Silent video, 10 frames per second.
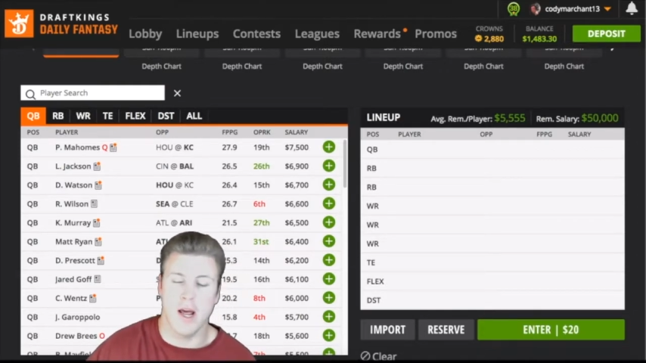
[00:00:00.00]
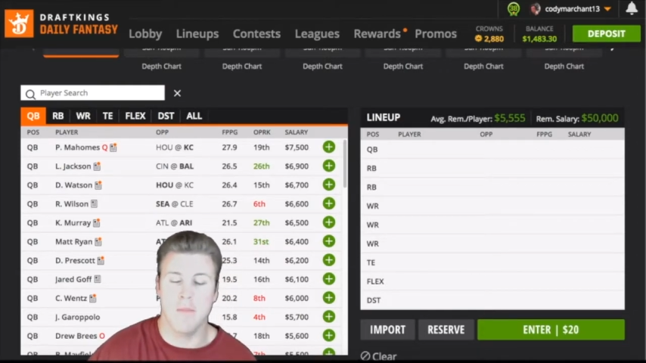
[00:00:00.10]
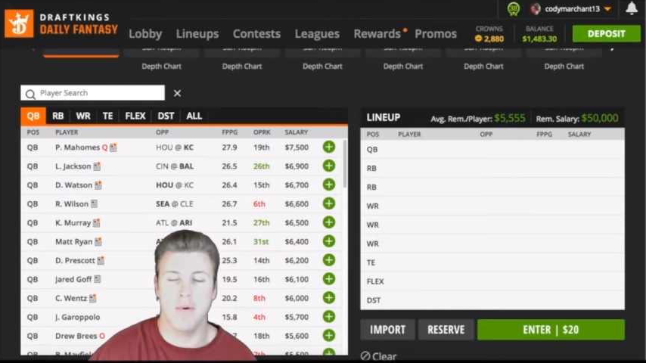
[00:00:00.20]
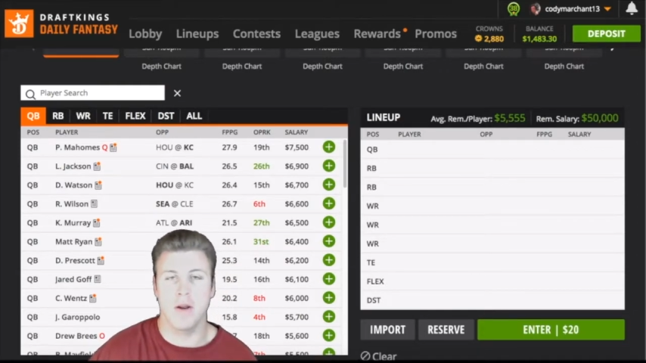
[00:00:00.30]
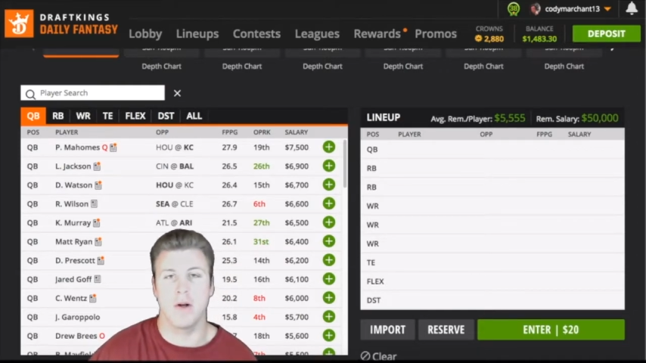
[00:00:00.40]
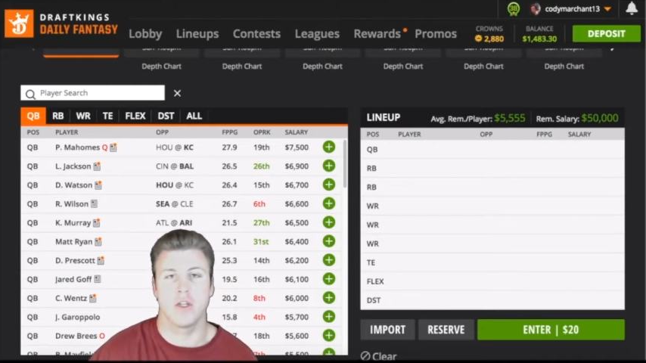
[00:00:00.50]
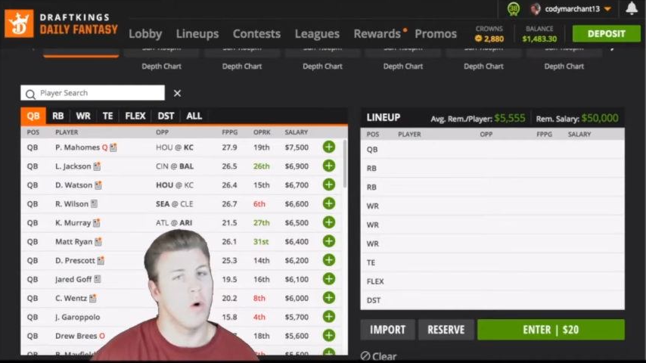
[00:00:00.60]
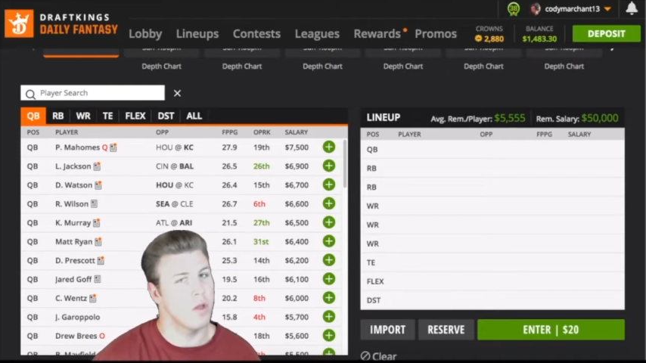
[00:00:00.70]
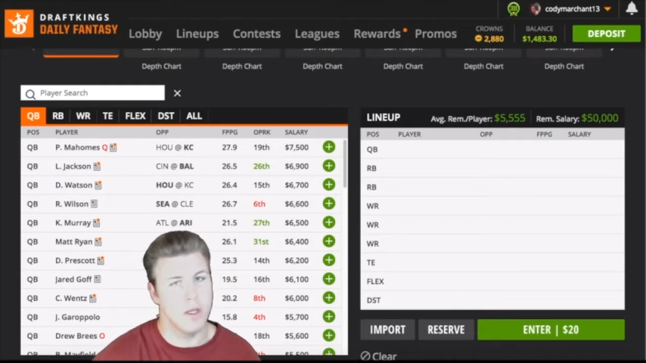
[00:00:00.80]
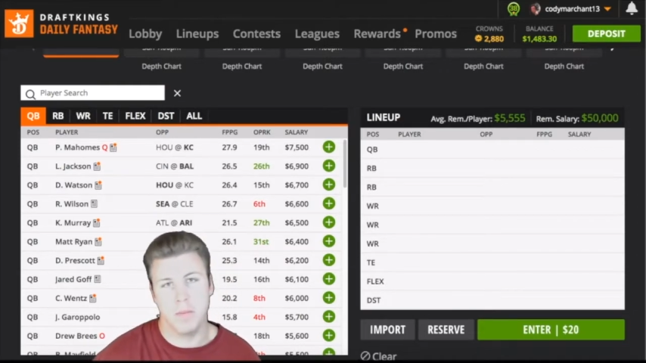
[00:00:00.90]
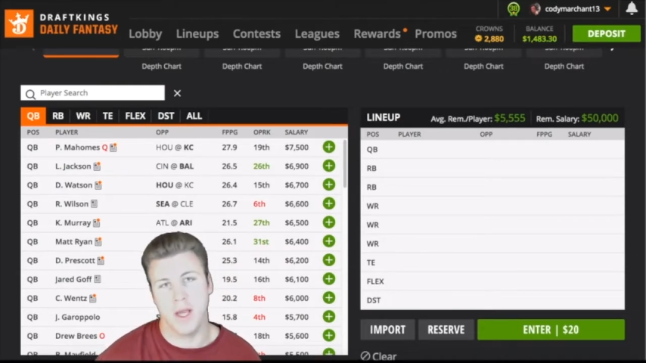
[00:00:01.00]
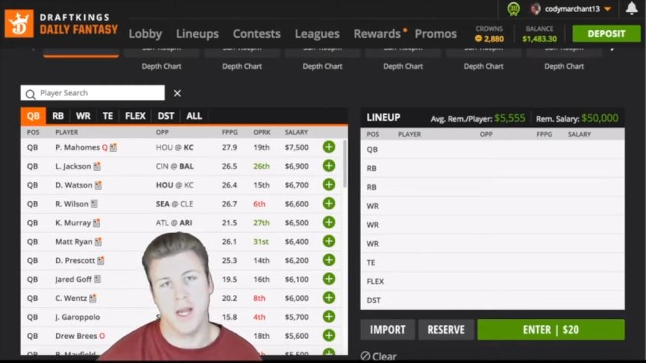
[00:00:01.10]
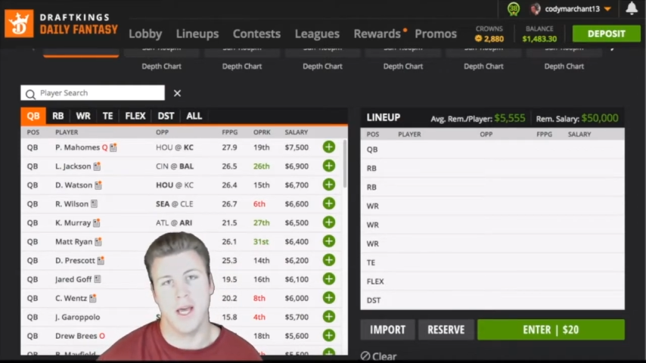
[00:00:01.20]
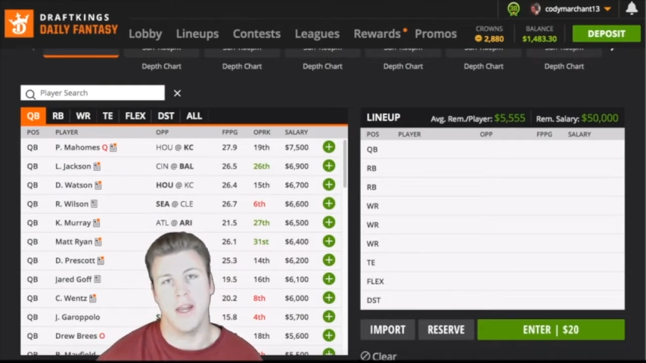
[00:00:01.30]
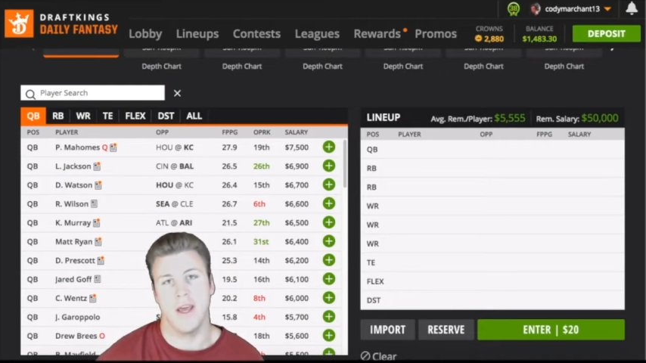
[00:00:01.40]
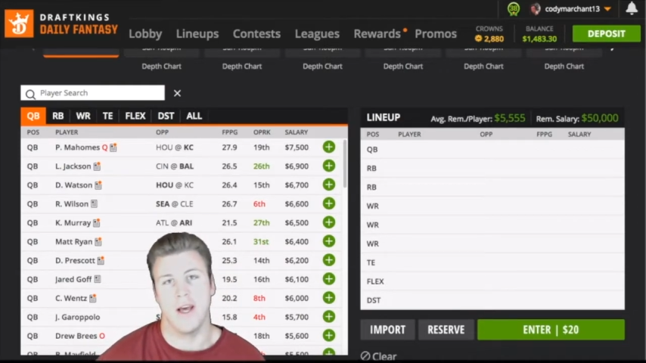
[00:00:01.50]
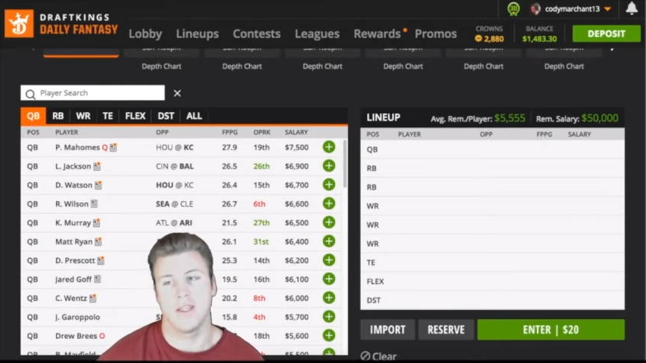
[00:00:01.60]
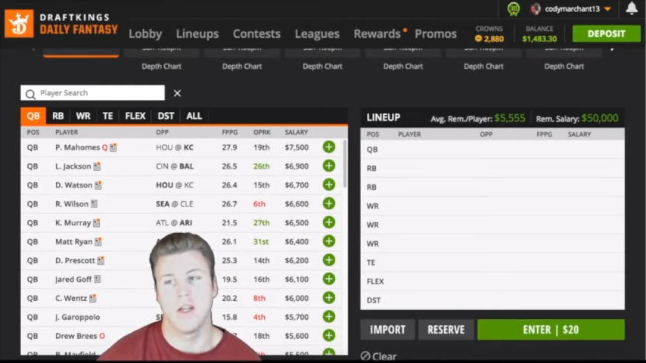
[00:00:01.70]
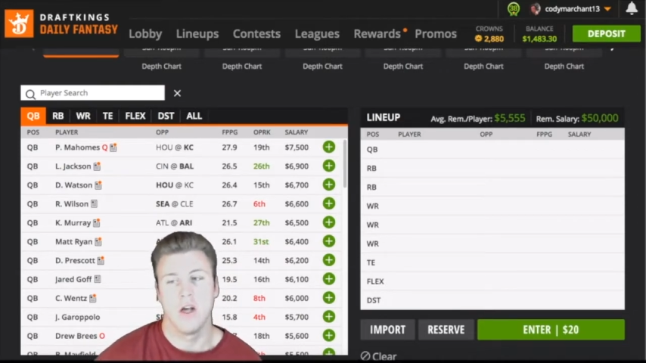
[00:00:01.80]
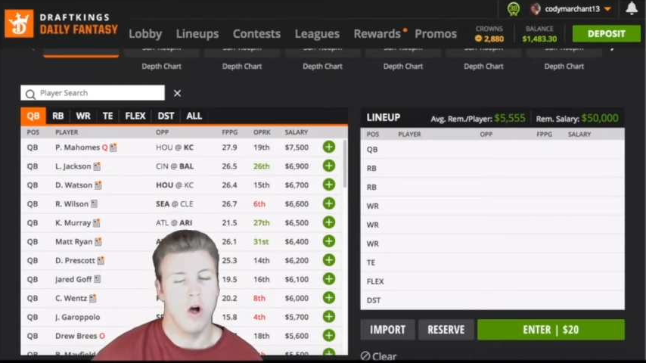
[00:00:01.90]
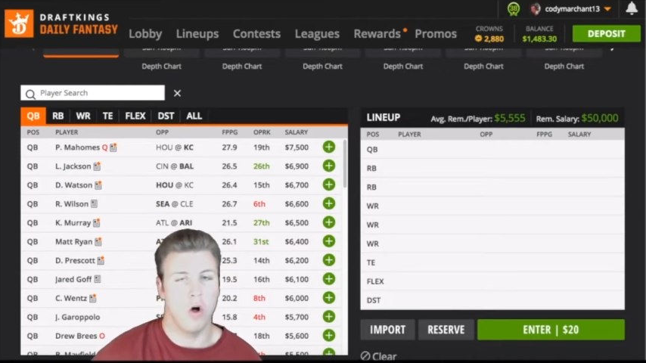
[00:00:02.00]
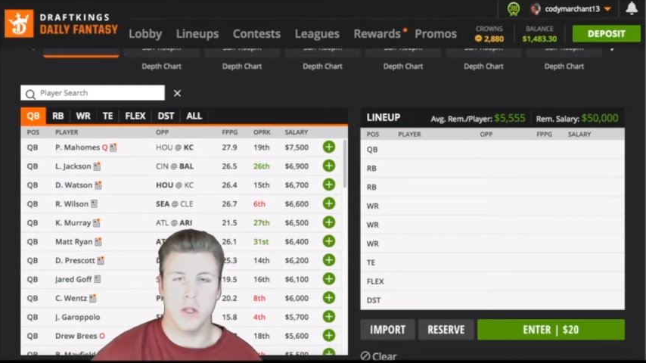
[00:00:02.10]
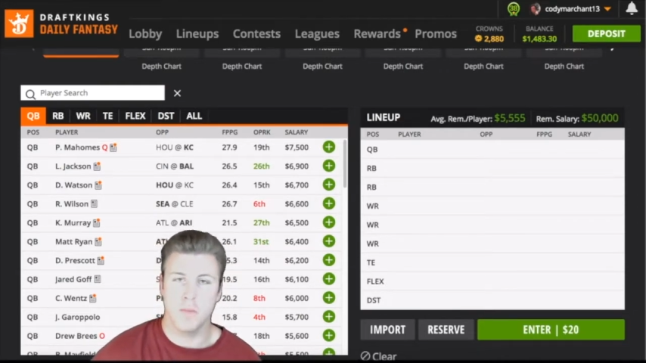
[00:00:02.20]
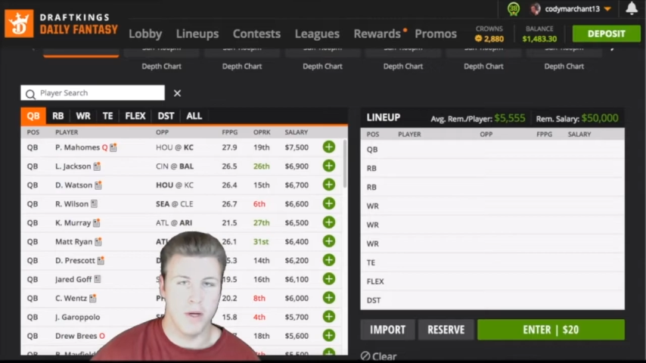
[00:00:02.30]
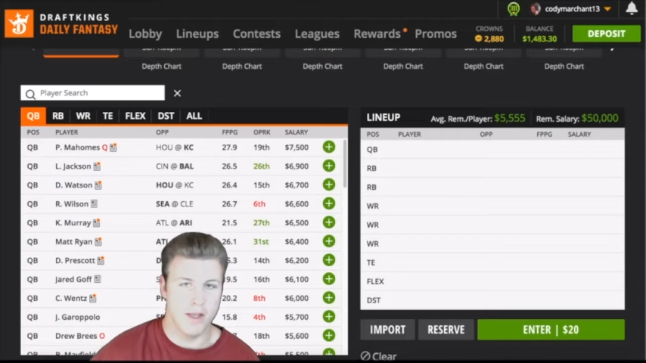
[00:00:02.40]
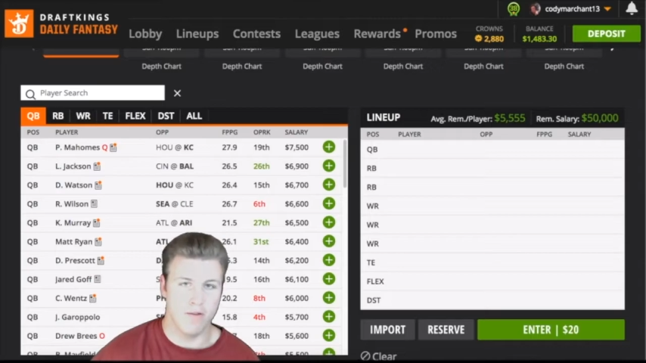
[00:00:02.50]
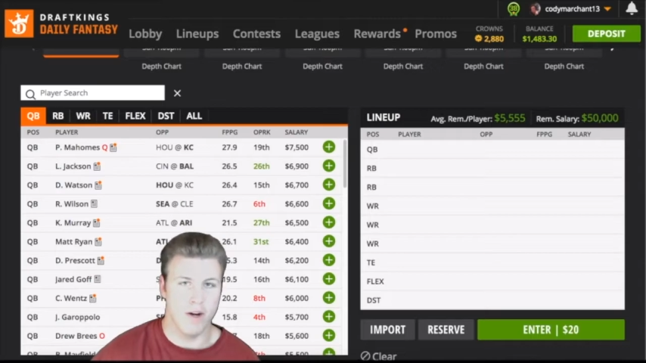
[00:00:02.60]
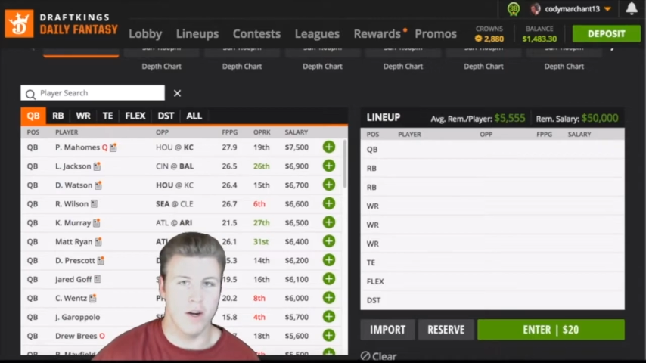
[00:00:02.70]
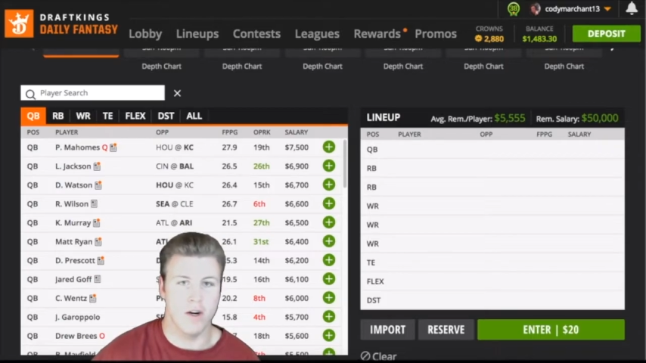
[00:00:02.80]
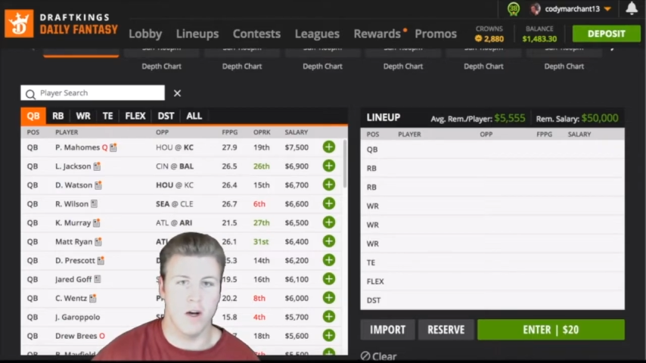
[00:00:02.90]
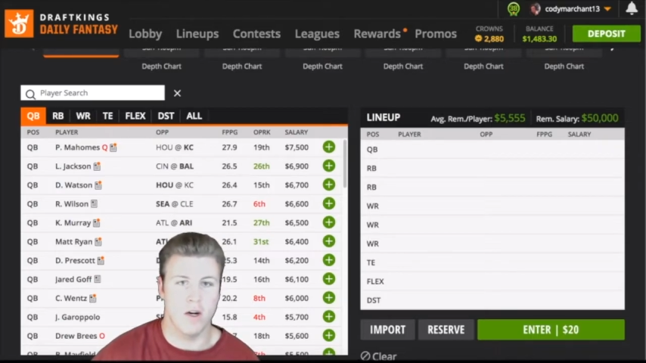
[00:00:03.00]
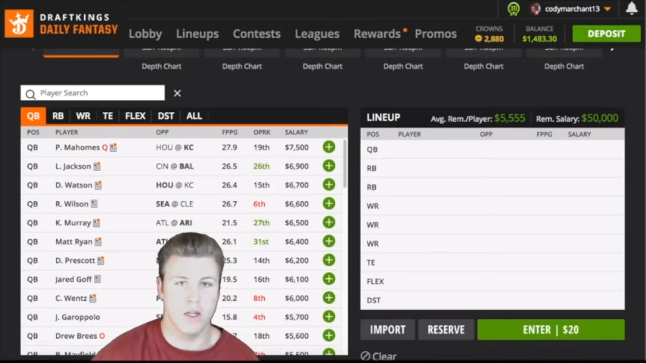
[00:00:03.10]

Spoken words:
I pretty much only played head-to-heads, only played $300